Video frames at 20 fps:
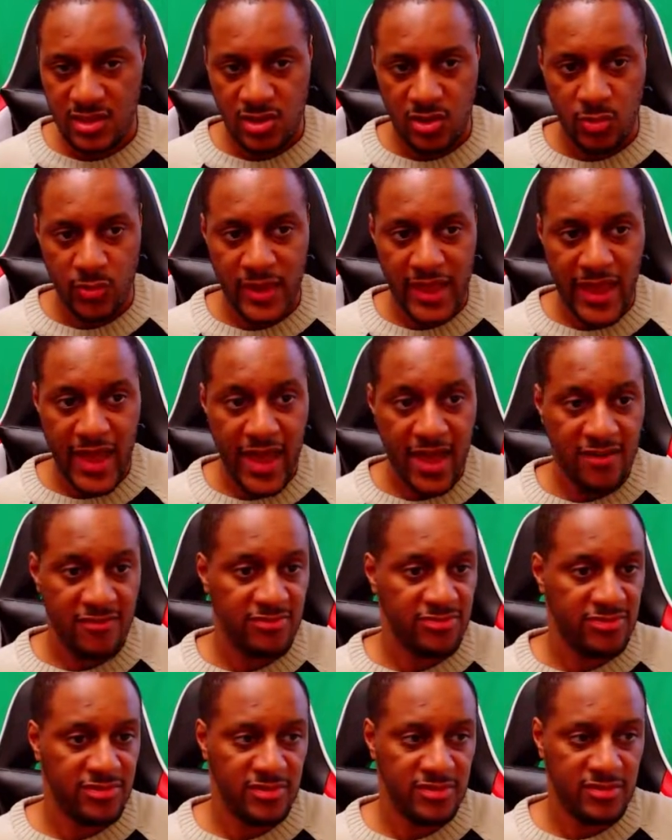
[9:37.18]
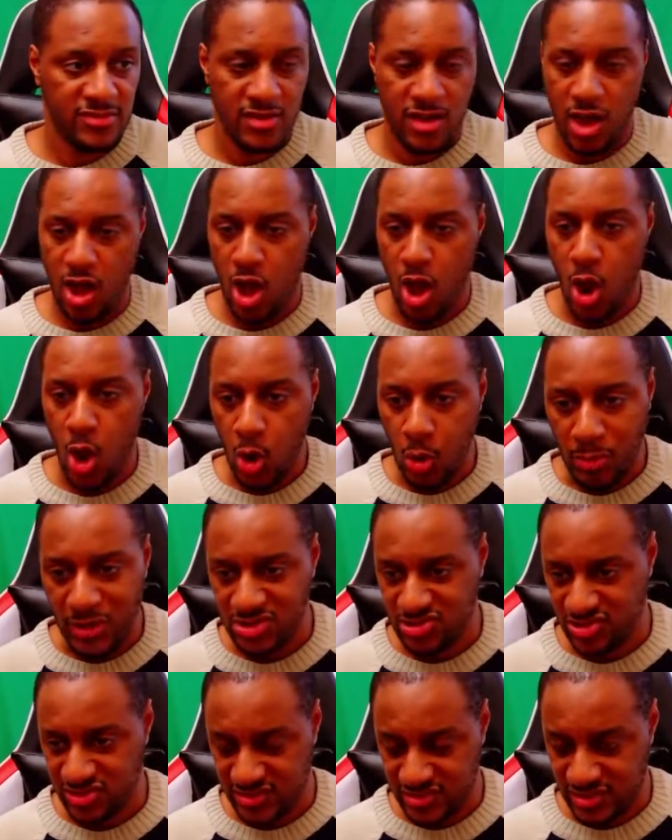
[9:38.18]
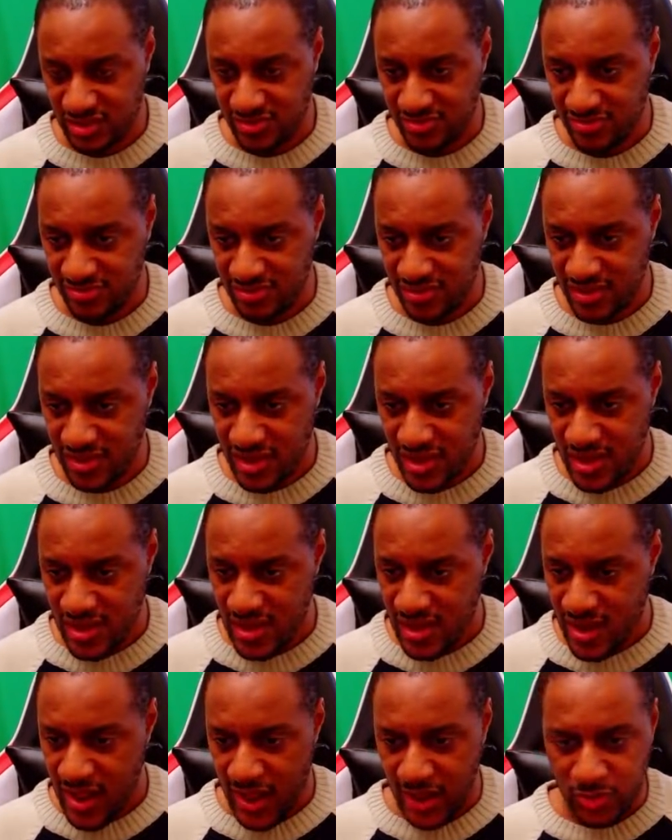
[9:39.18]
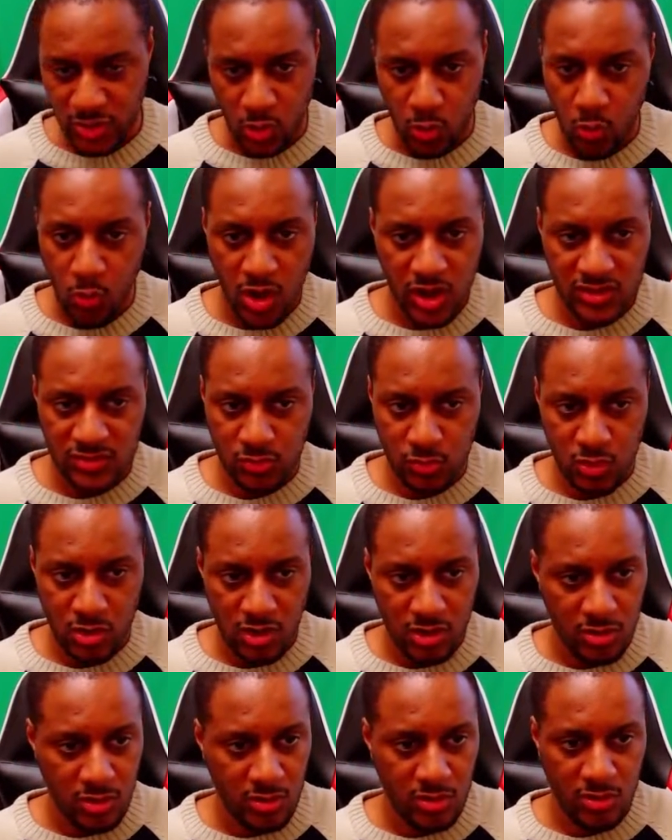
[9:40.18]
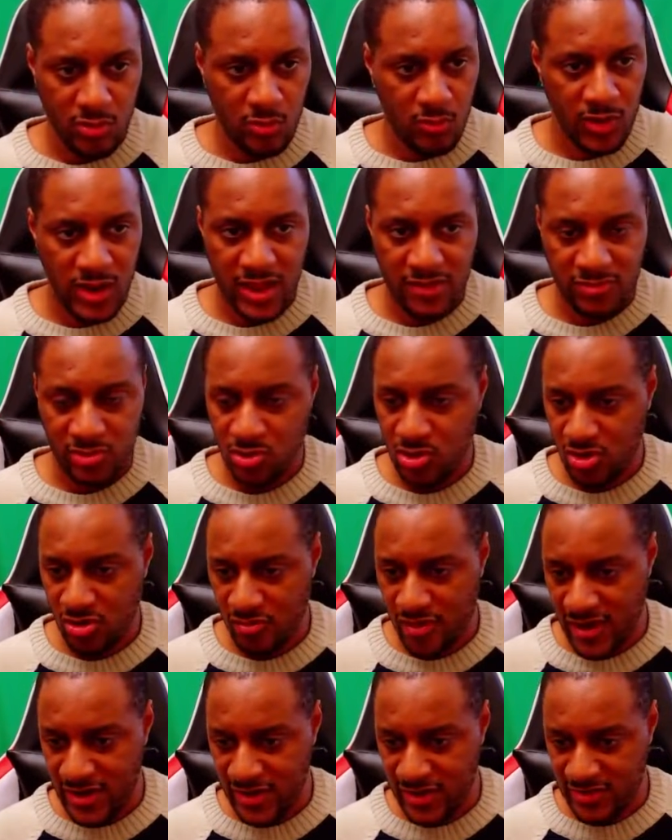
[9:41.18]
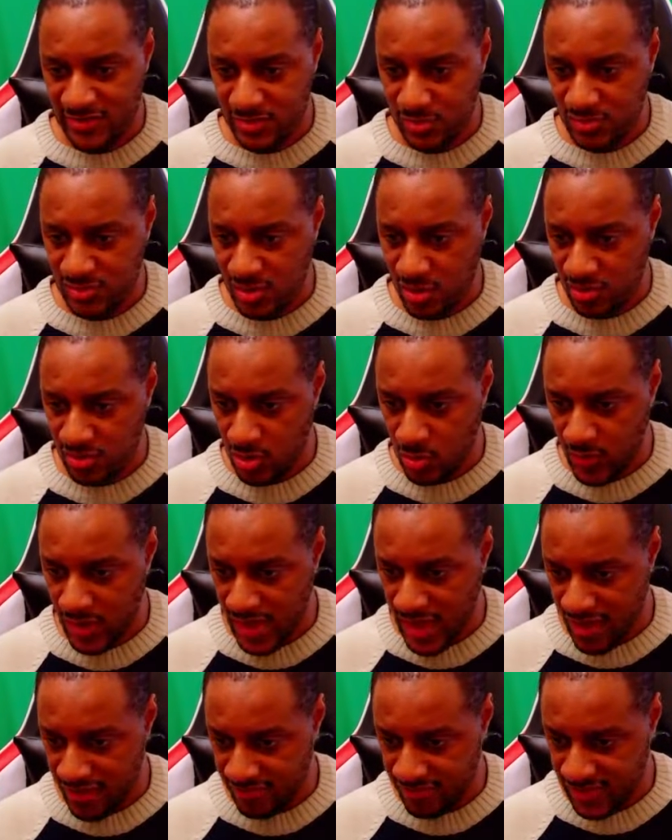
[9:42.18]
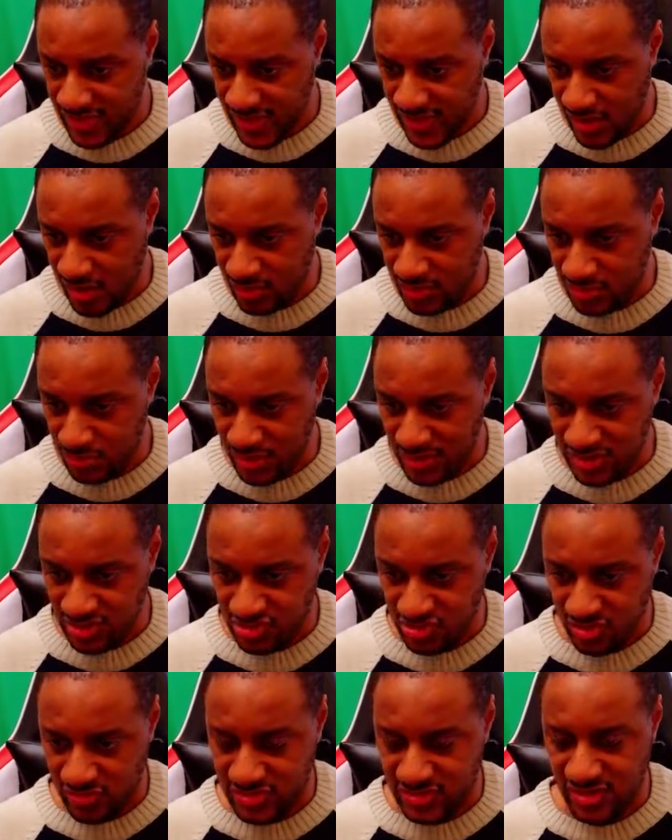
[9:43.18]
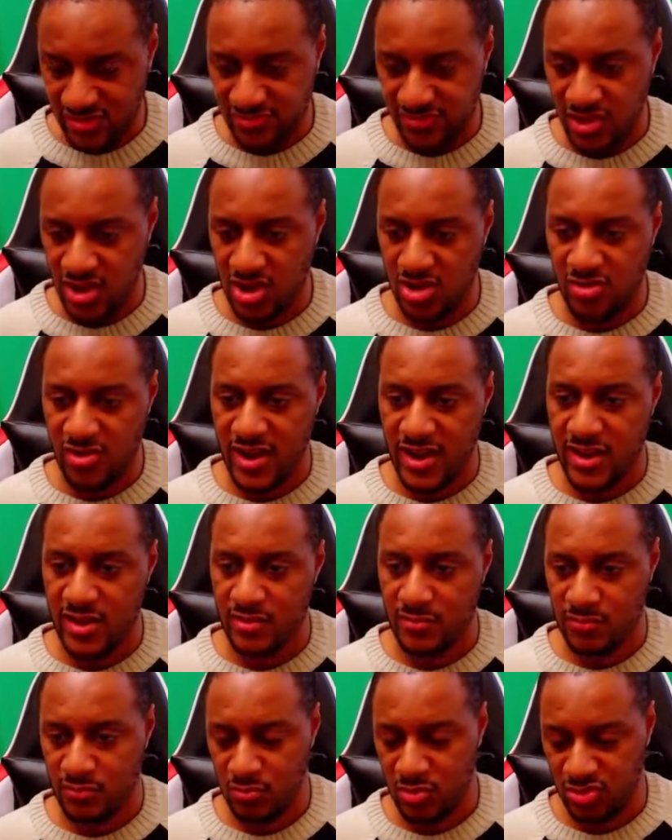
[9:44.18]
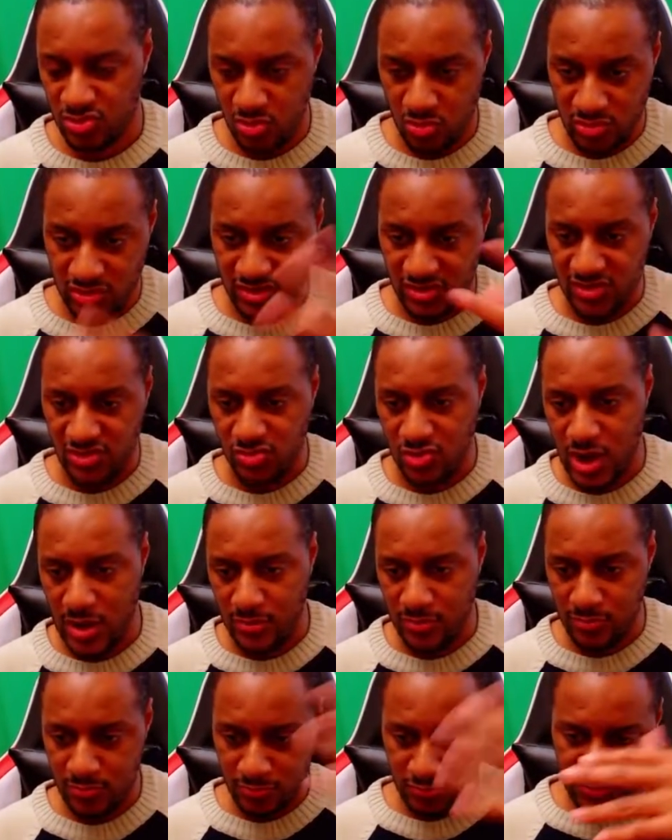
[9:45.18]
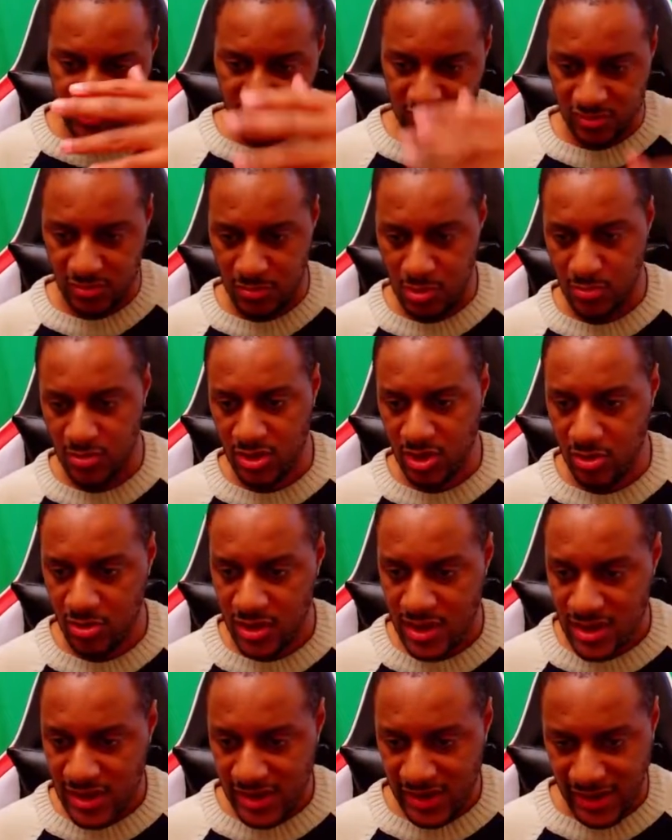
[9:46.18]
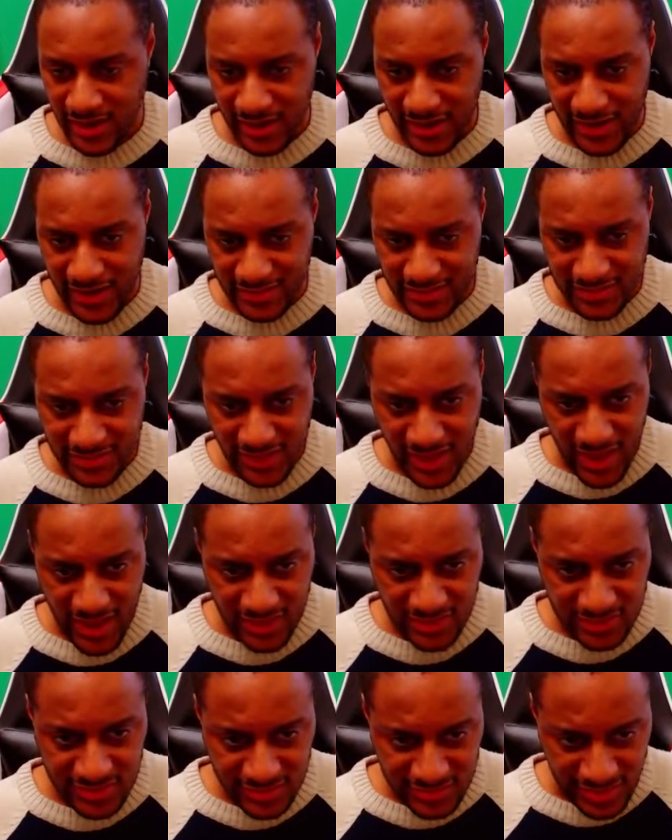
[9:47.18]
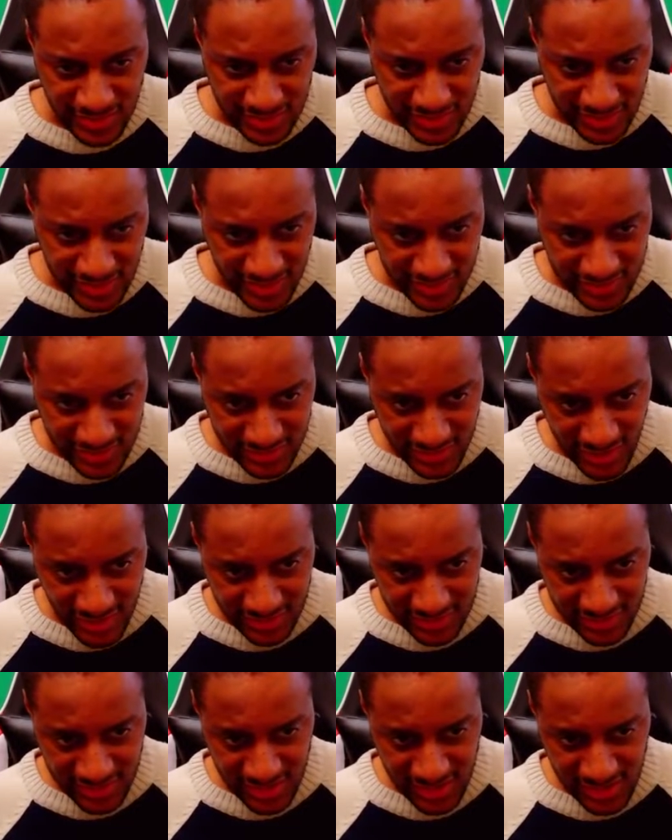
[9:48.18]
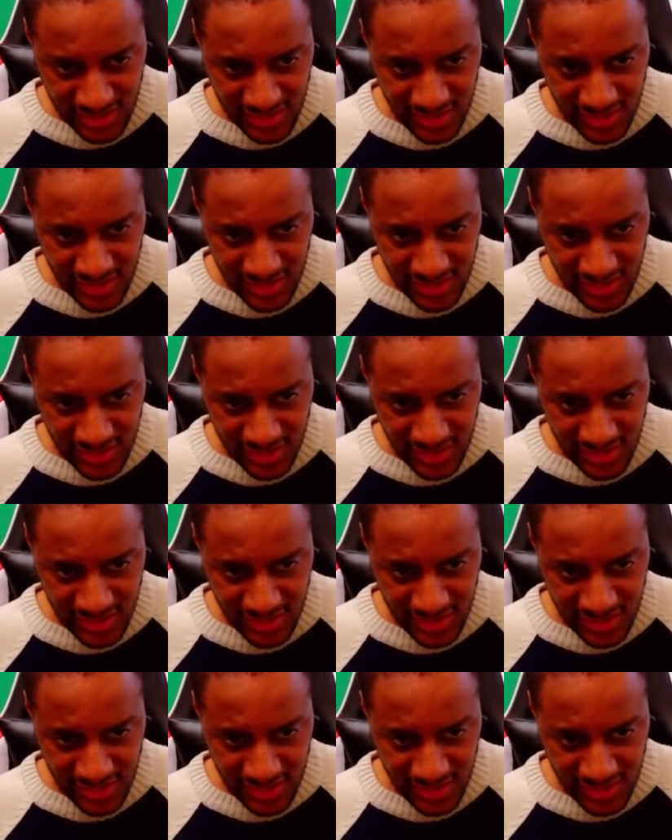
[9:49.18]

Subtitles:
We have a whole bunch of stuff. I don't know what is what. We'll have a look around here and see what's going on. We have the Ultimate Edition, obviously, of Far Cry, which we already described just a moment ago. You get collector's case. Is that the collector's case there?